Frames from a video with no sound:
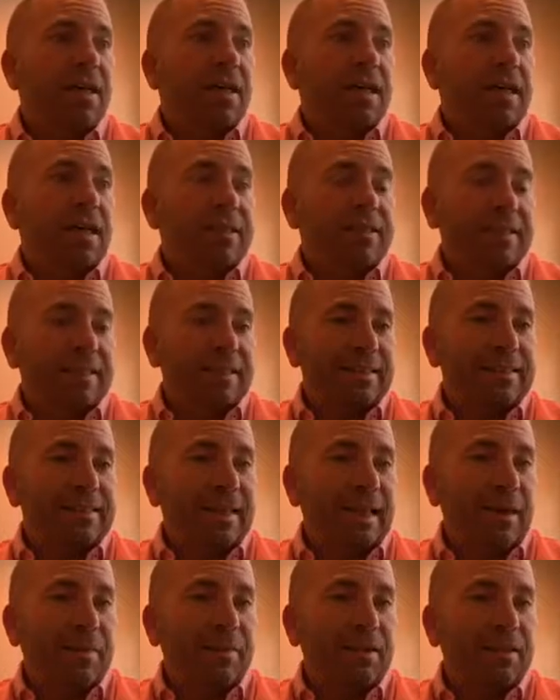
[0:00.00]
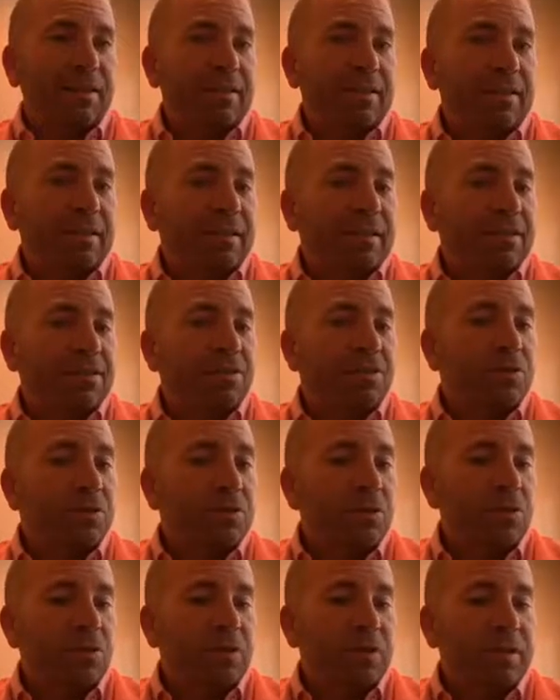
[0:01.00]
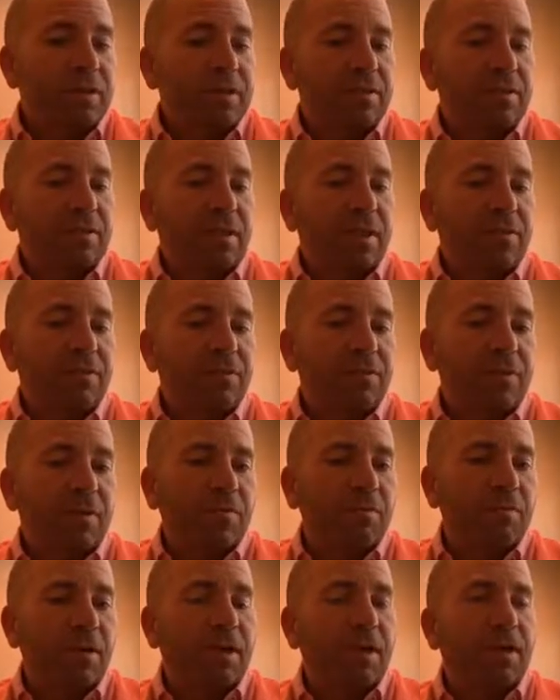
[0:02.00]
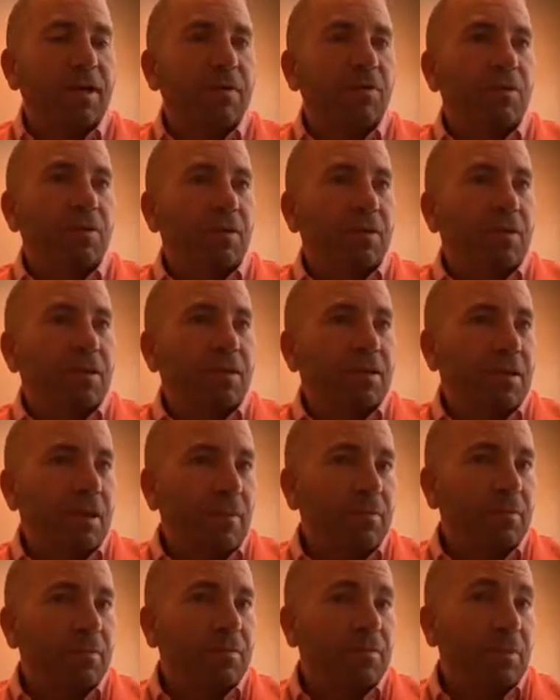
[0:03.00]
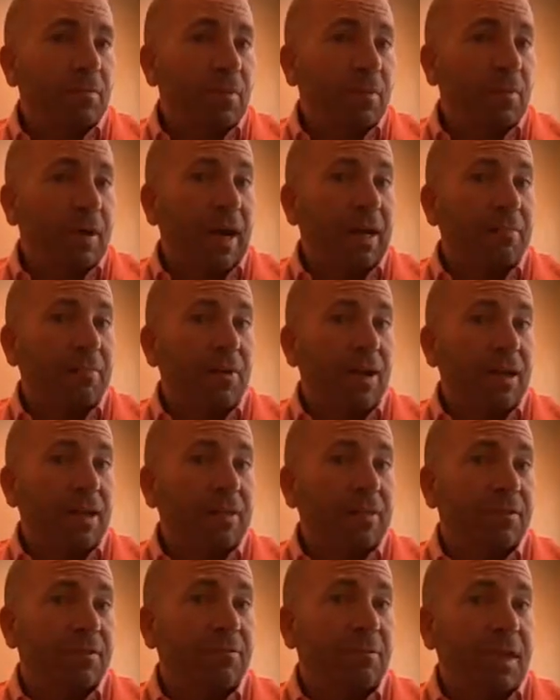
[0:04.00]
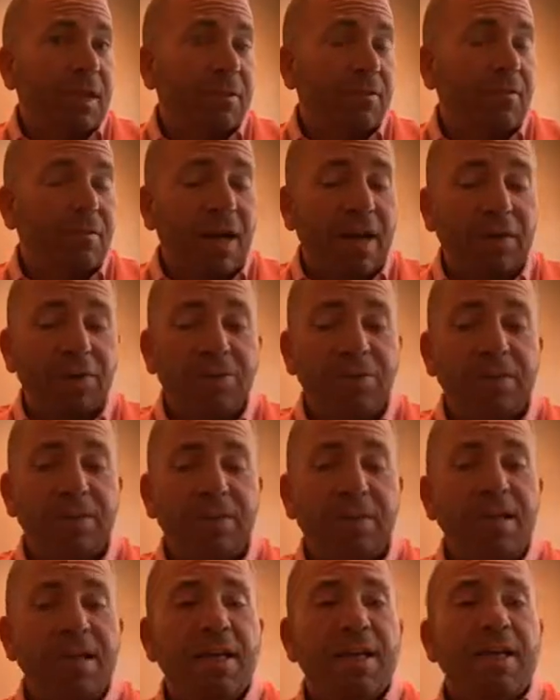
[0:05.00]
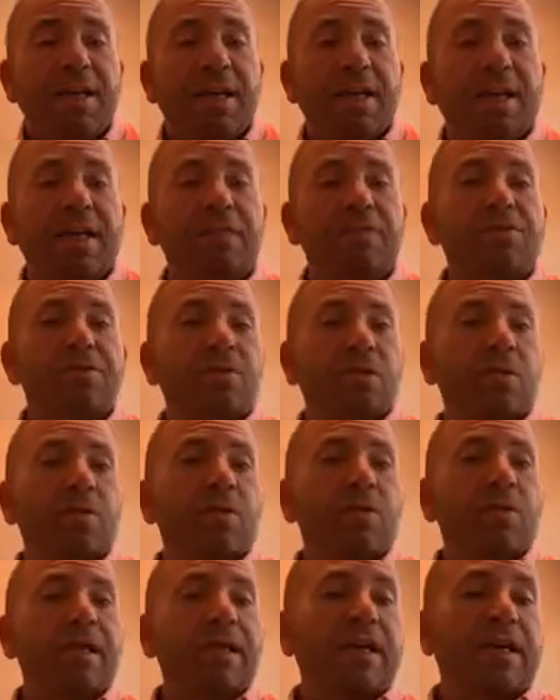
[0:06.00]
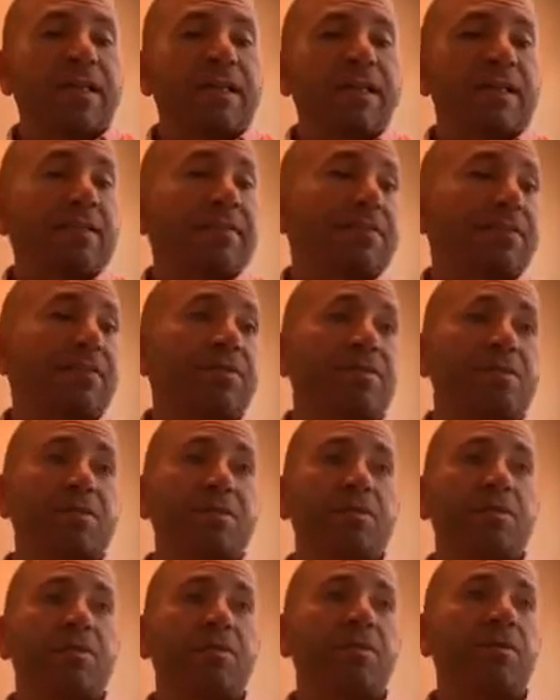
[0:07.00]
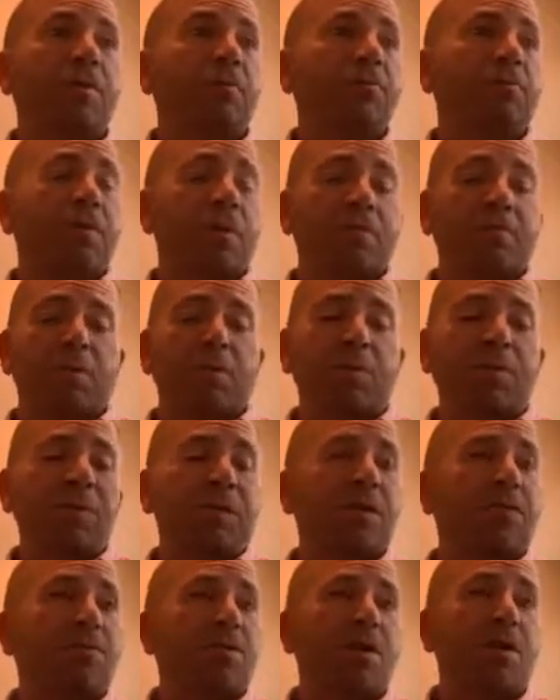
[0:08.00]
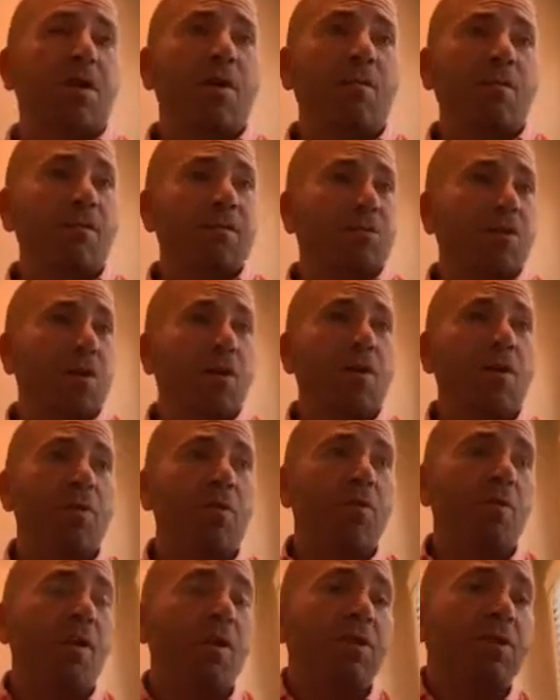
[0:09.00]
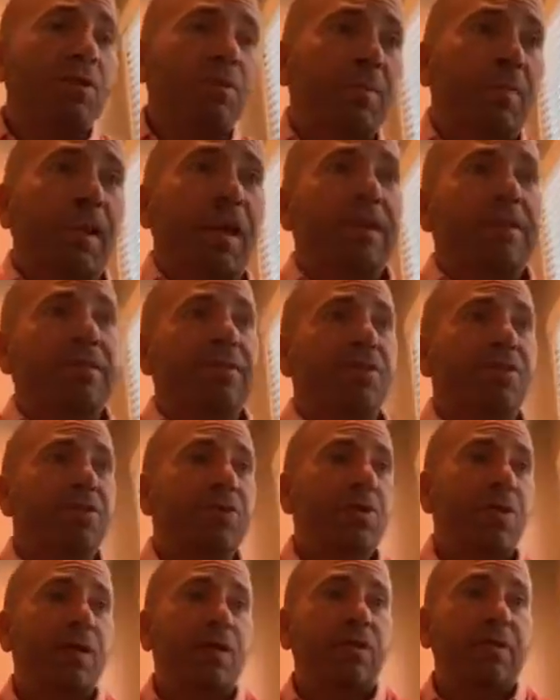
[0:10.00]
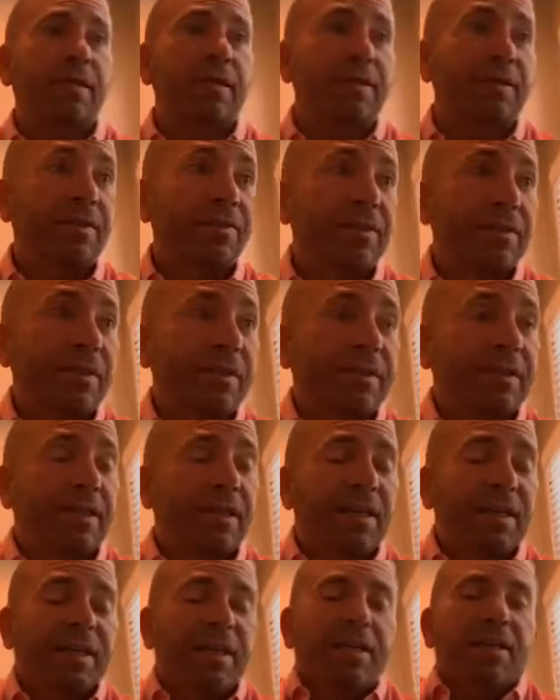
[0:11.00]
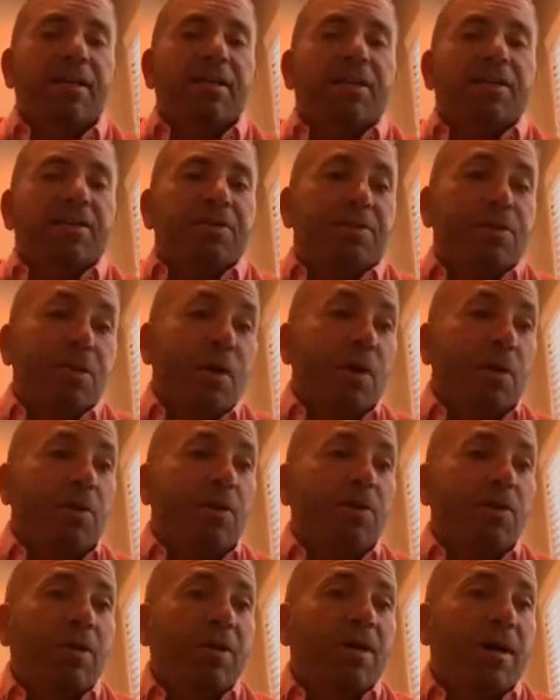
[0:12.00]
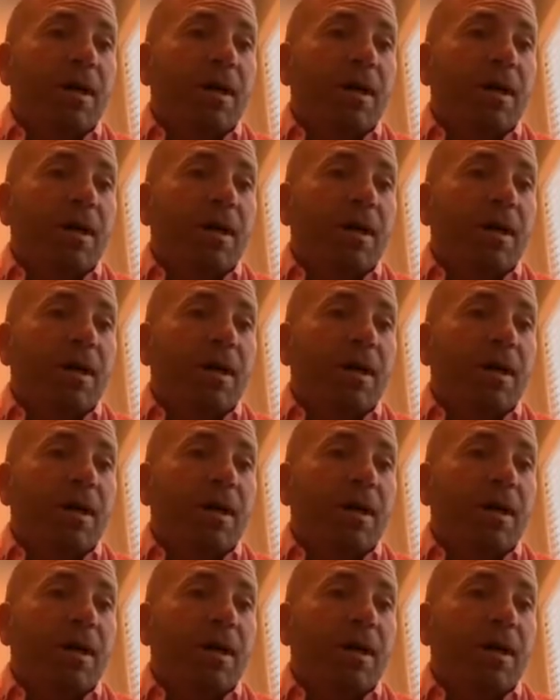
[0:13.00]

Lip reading: it's a contaminant that is usually done from or comes from the byproduct of manufacturing. And so it permeates almost all the water supplies in the Chicagoland area. So,